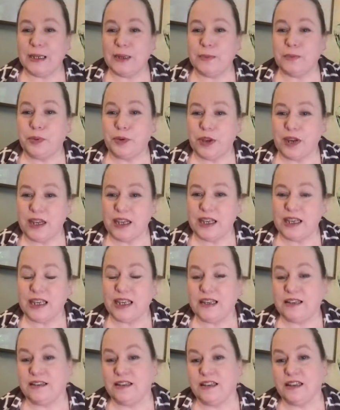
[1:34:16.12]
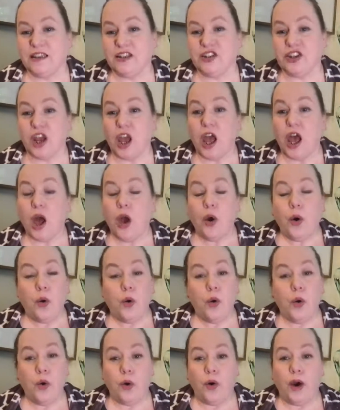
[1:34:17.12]
pudding is delicious.
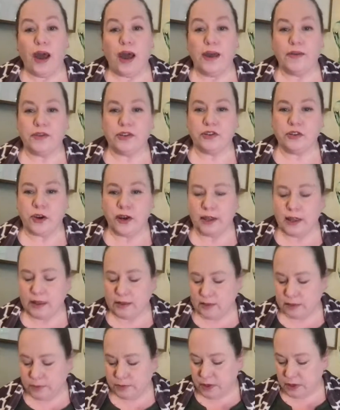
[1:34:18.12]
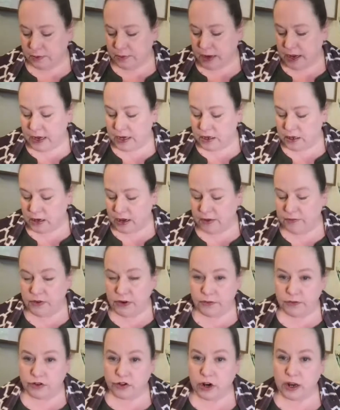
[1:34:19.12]
Ooh, I have to try that sometime. I've
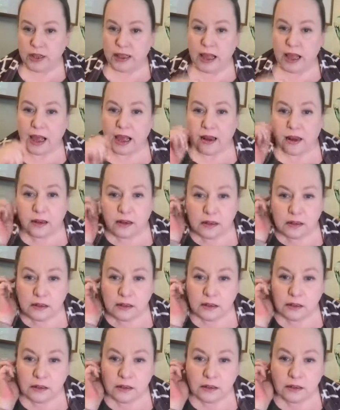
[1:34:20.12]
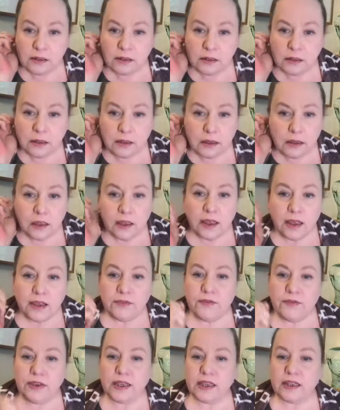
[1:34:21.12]
never tried that.
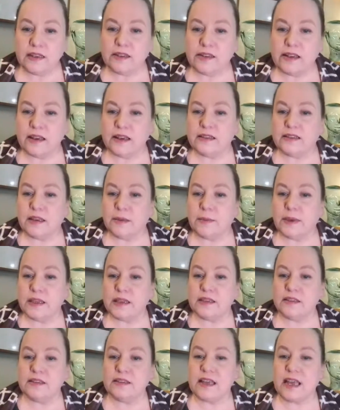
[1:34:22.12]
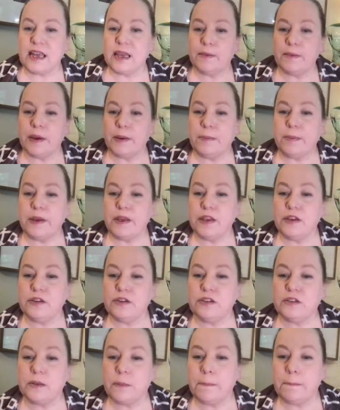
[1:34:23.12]
Vicky says, I make the same, but use
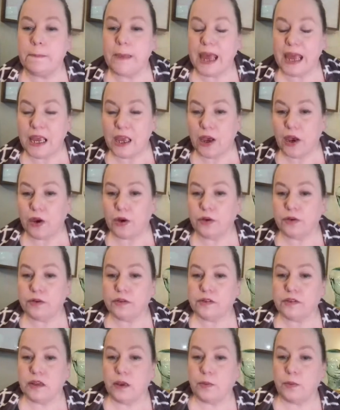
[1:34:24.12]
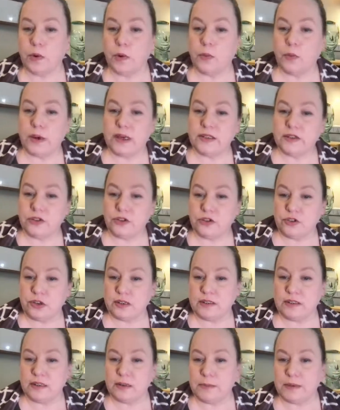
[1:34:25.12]
mayo, some Western
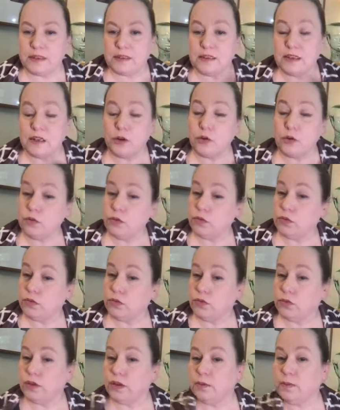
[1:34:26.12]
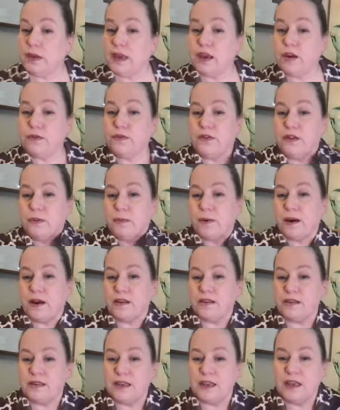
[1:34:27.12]
dressing mixed in. Ooh, with mayo for the
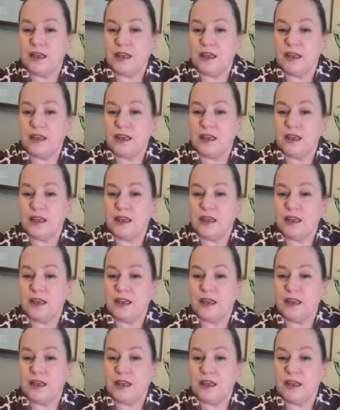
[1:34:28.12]
pasta